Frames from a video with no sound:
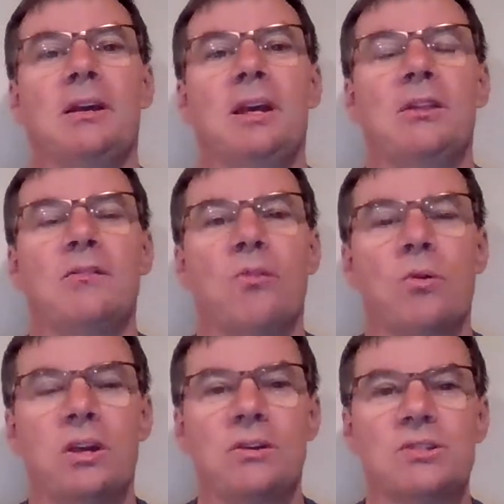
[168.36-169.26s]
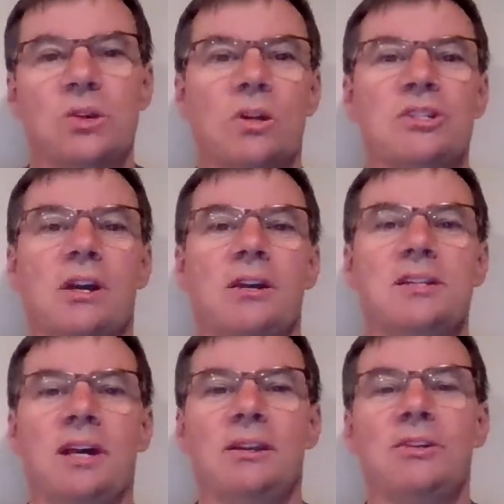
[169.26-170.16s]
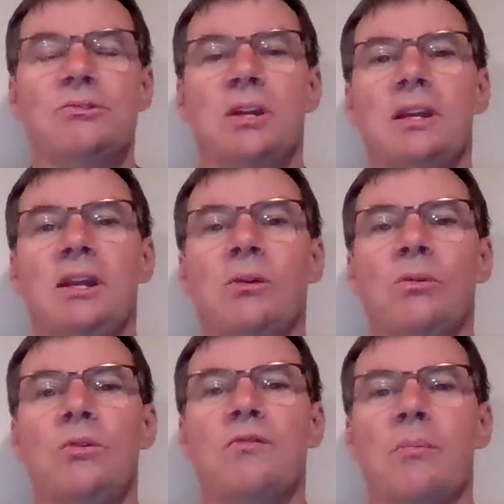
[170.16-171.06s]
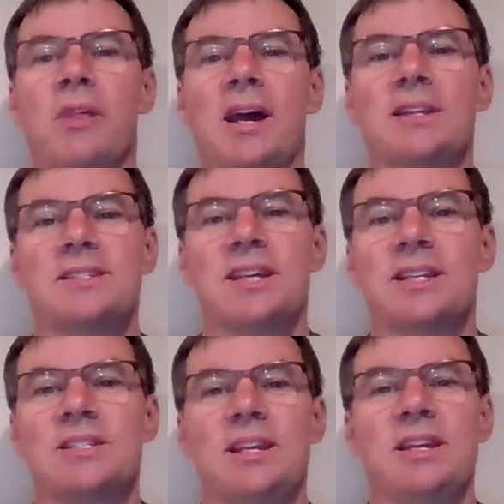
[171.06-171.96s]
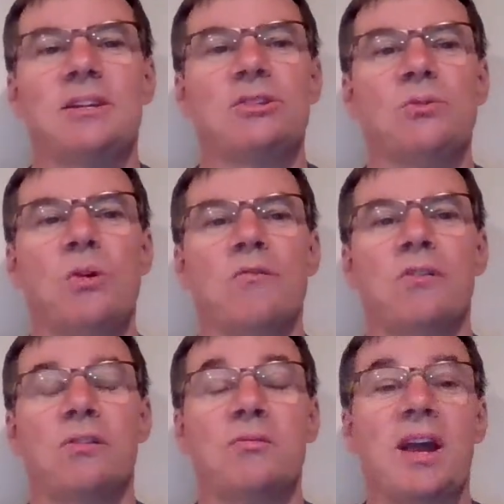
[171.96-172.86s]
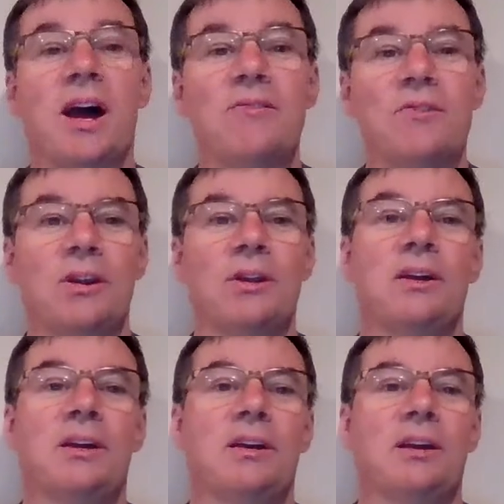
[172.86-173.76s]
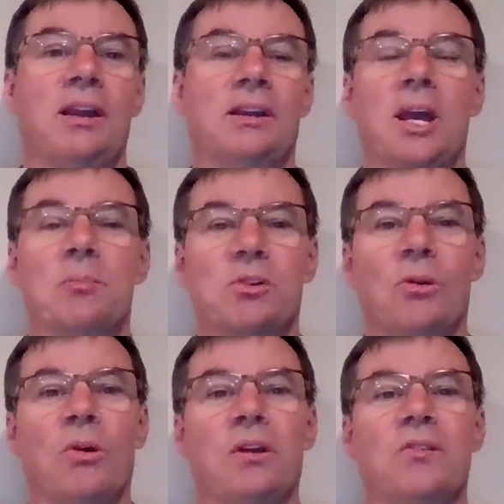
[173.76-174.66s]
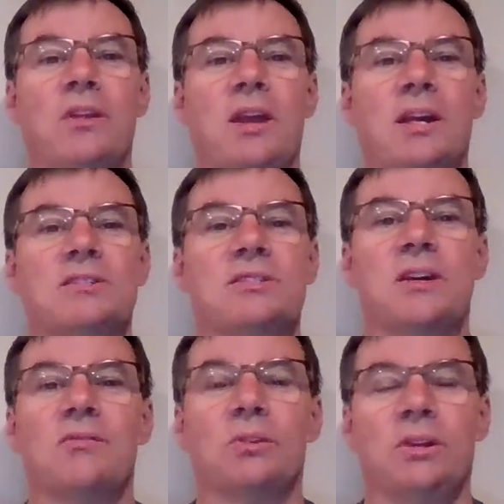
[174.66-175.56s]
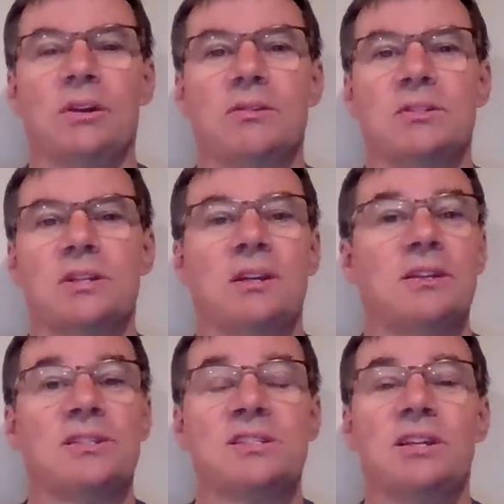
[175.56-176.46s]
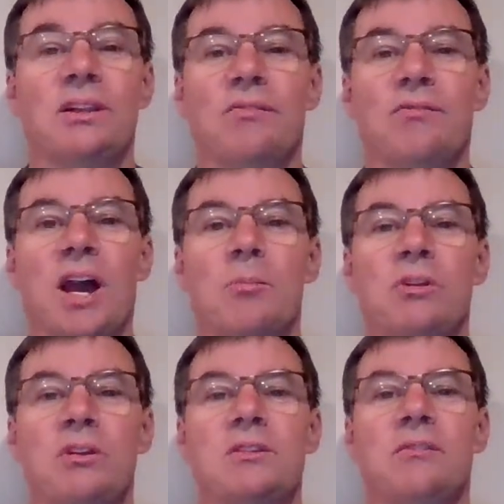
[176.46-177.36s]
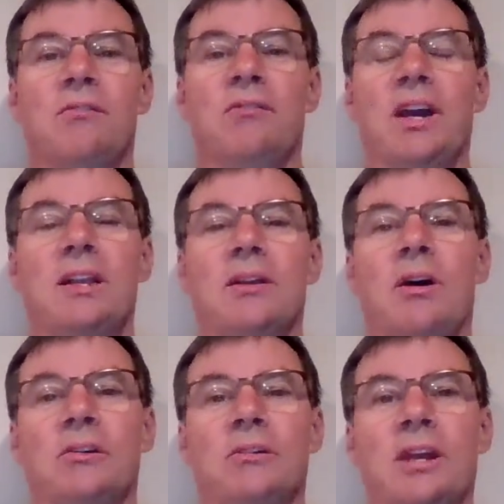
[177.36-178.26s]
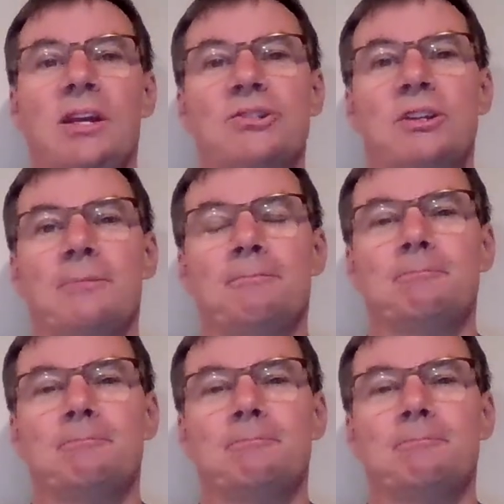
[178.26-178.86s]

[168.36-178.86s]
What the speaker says: In the 4 years in which I attended, Trinity grew from that 60 to over 300 and kept growing for the next several years. It is still a vibrant, vital congregation.